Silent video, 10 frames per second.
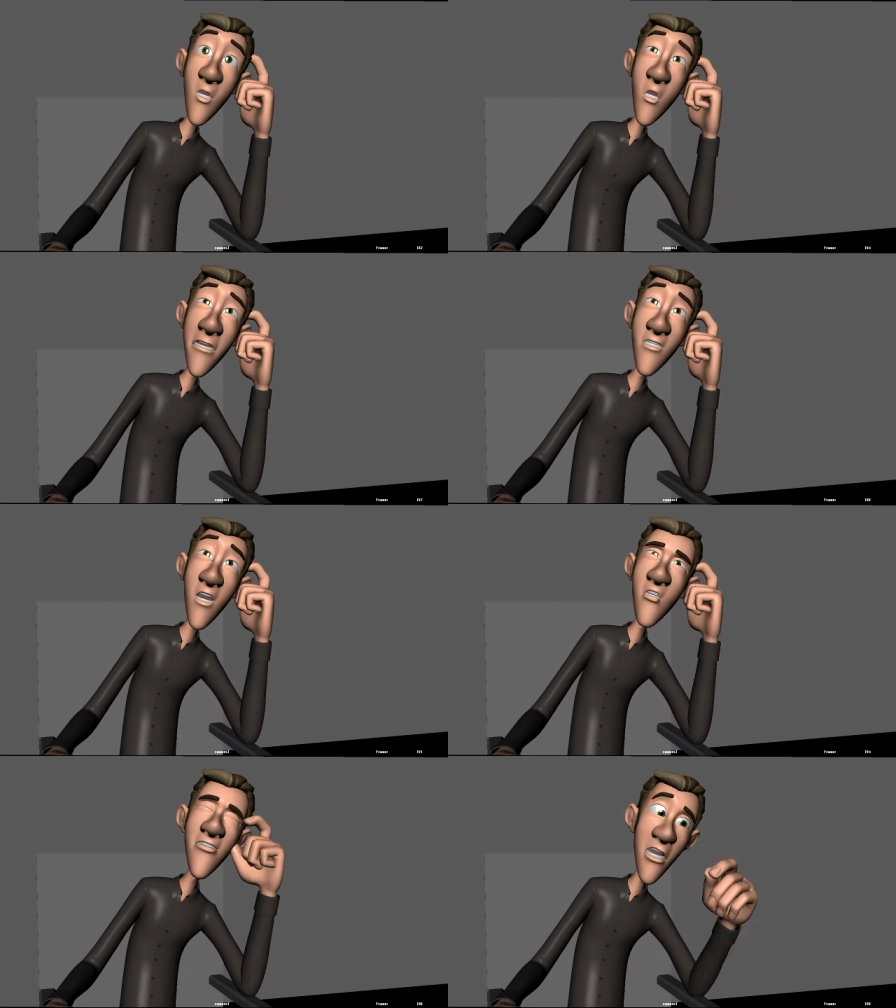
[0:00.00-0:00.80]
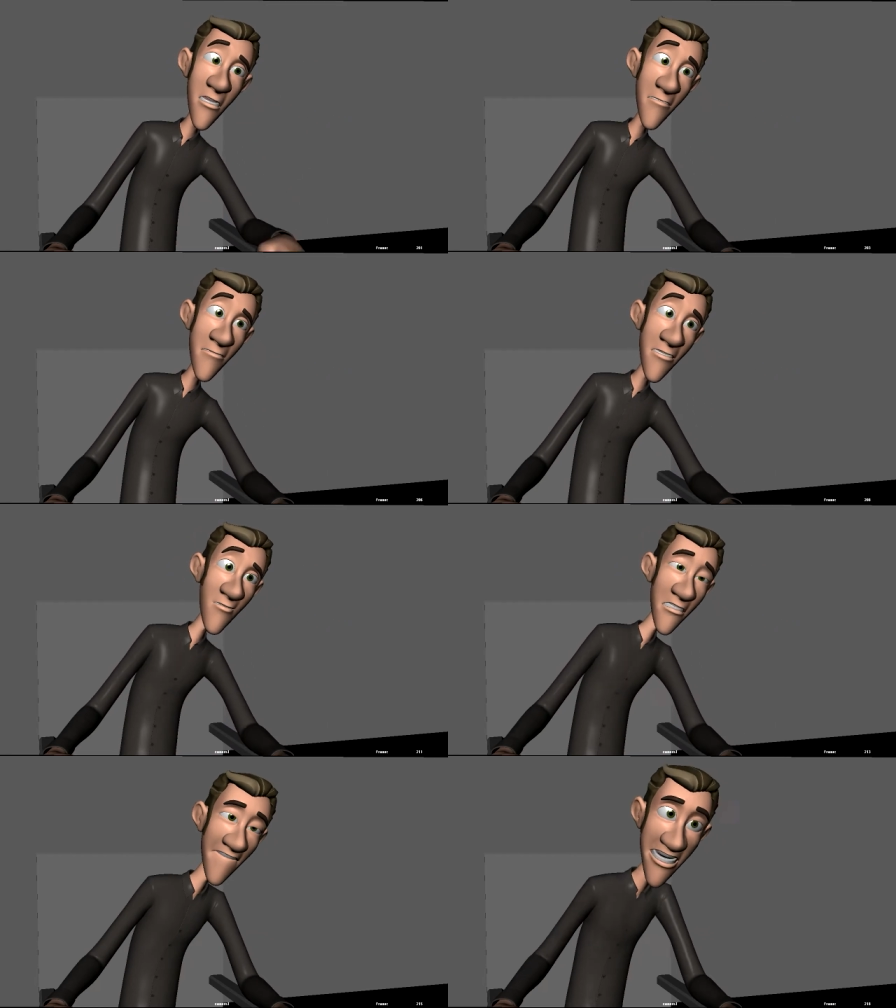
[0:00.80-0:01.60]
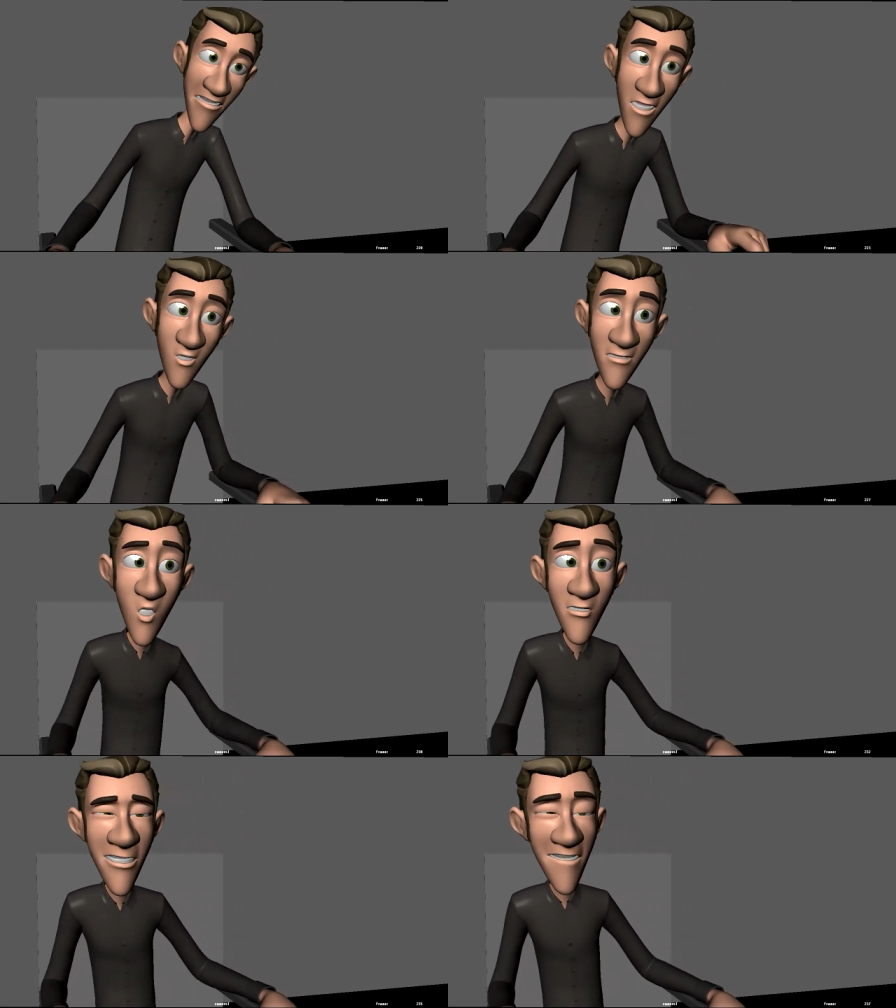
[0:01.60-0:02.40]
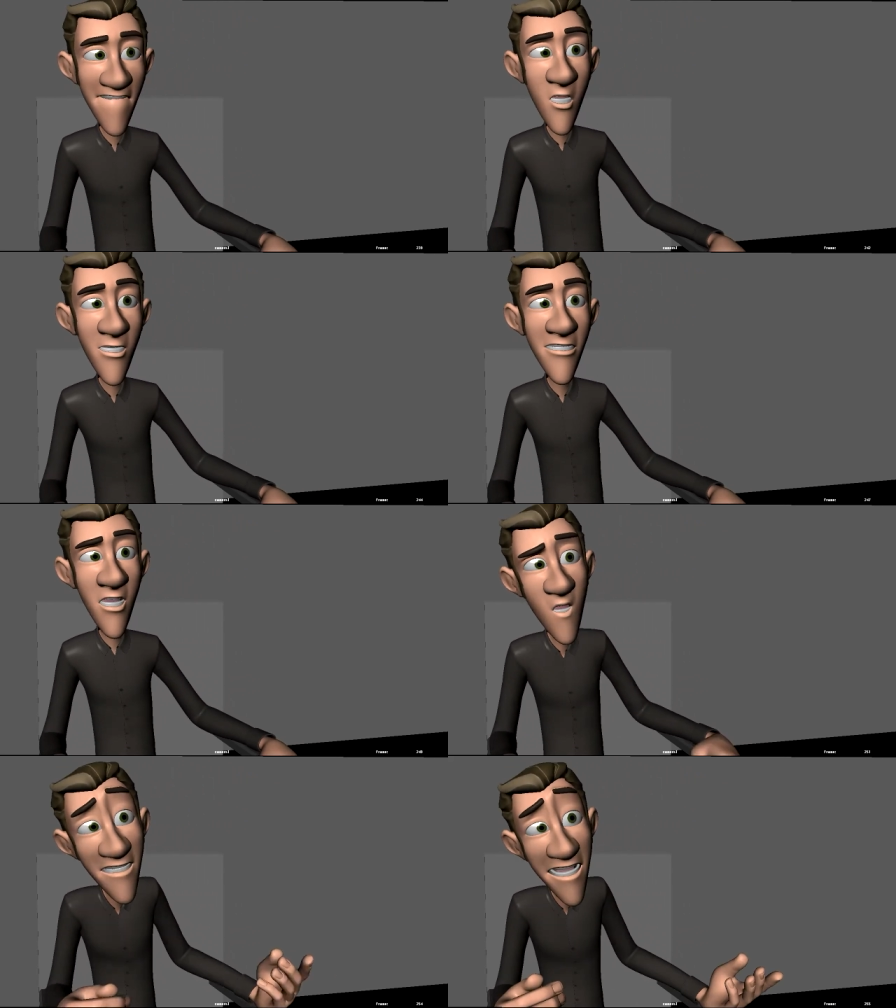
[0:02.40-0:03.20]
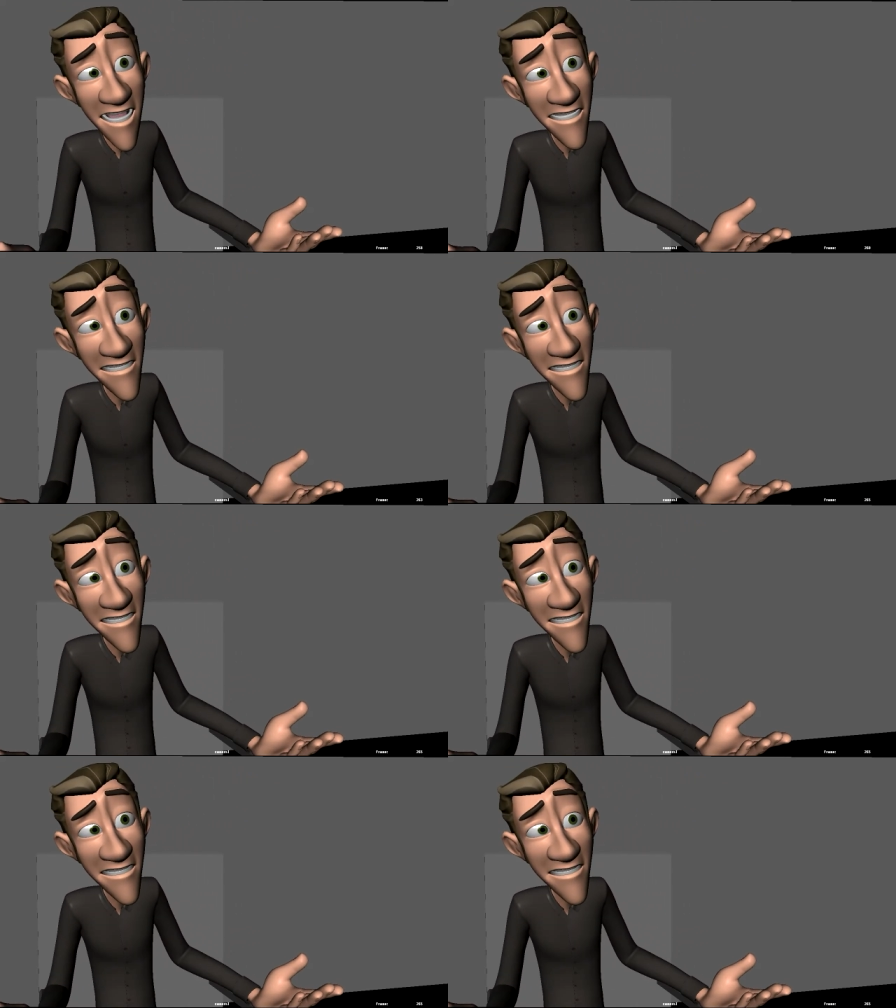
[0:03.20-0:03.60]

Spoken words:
You know, I'd rather not. I just feel kind of weird doing that voice. Is that okay?